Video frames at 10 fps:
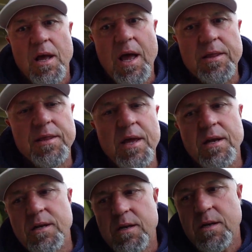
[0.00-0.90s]
And
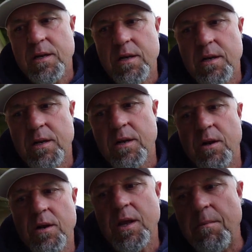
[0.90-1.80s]
then,
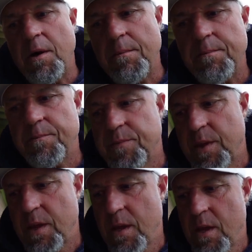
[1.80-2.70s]
come on.
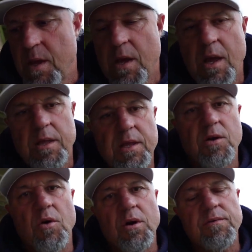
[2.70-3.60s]
And then
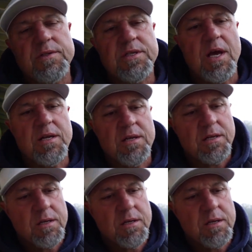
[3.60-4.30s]
all of a sudden,